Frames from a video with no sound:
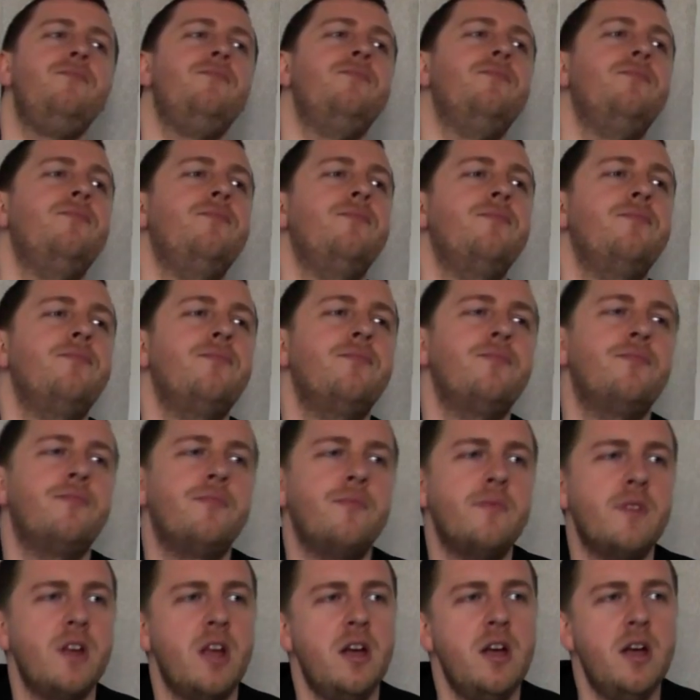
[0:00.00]

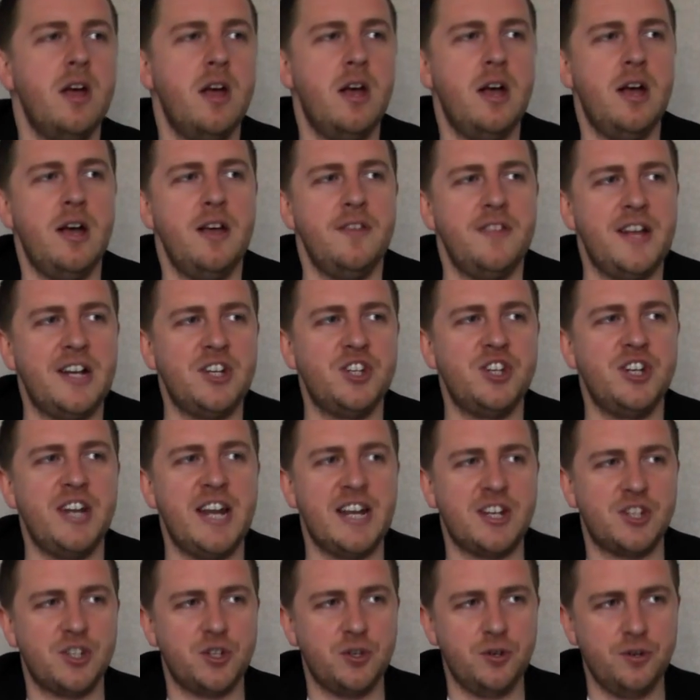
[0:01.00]
That's your
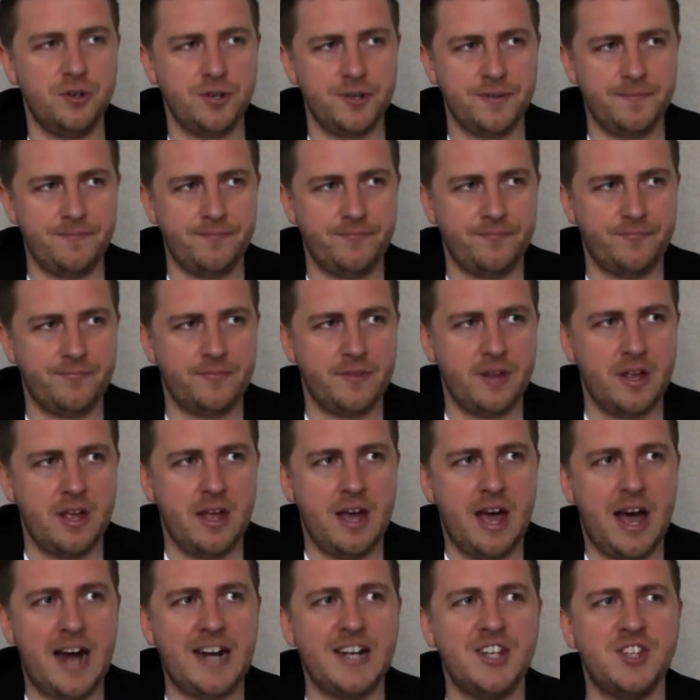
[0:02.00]
next chord,
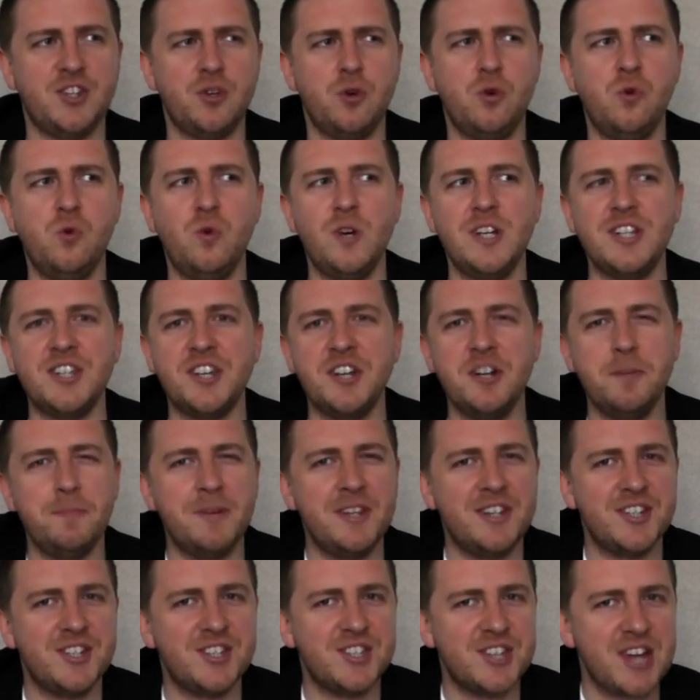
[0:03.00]
and it's always going to
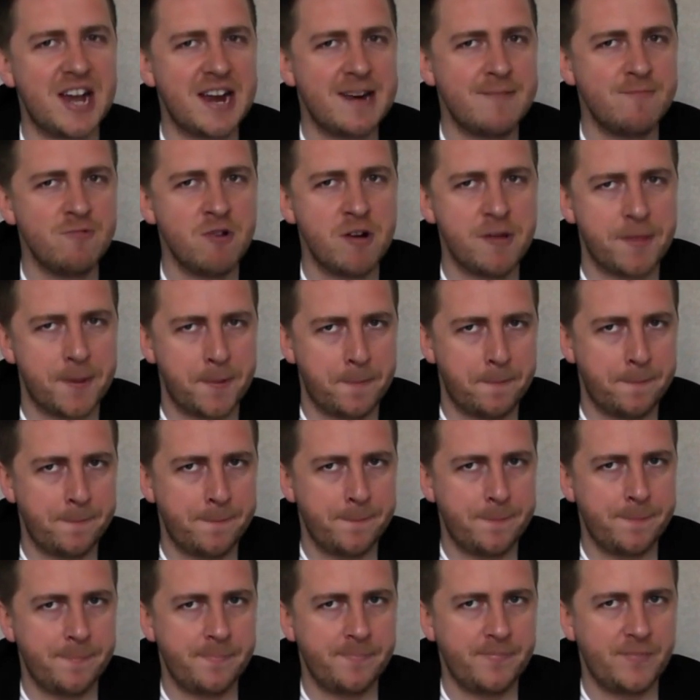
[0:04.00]
be the same rhythm.
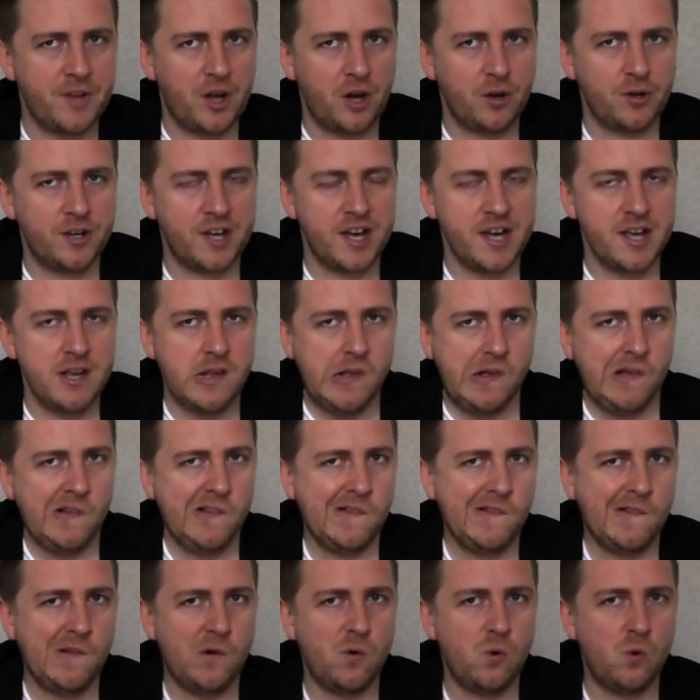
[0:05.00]
Okay,
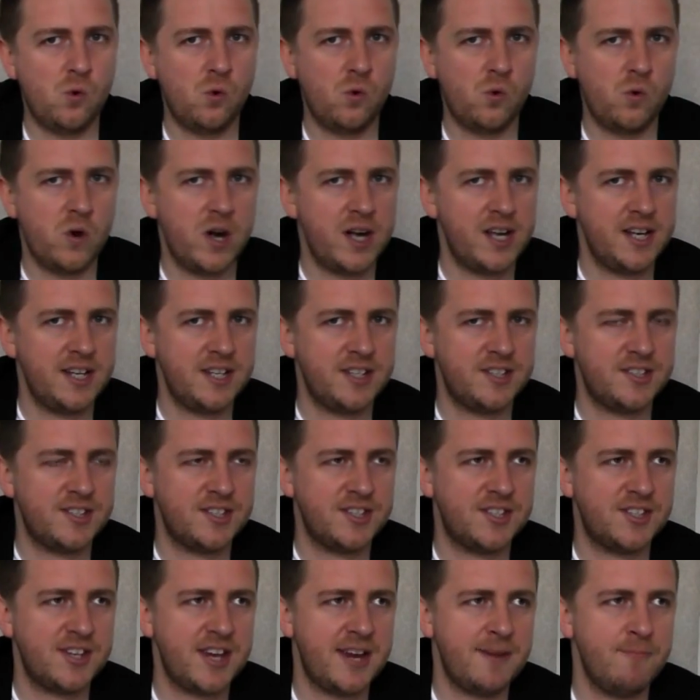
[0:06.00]
always
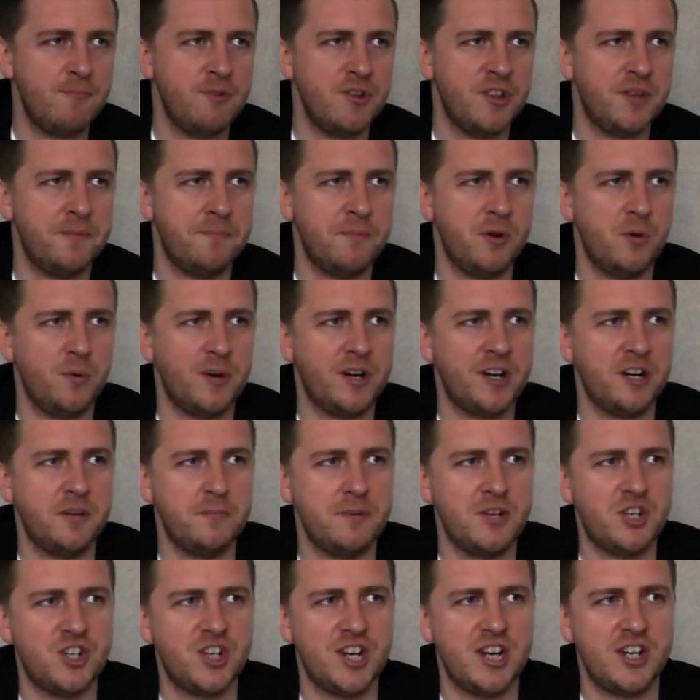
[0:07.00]
the same rhythm, but we're going to
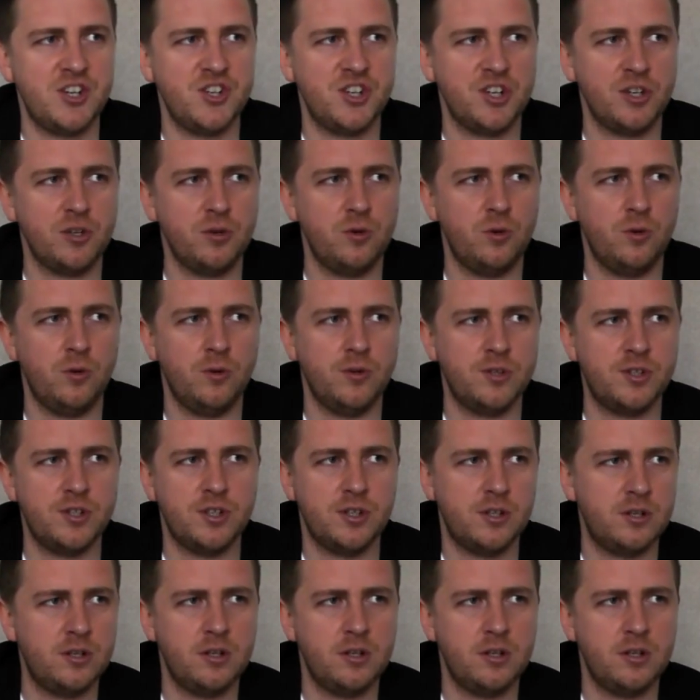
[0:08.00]
be changing chords.